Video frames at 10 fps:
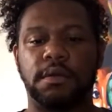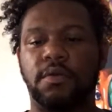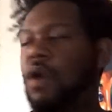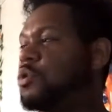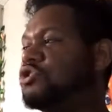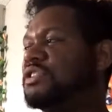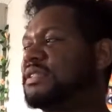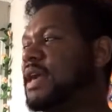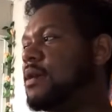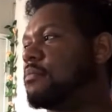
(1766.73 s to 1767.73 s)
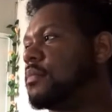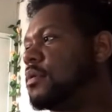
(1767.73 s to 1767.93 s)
Oh, what'd you just skip?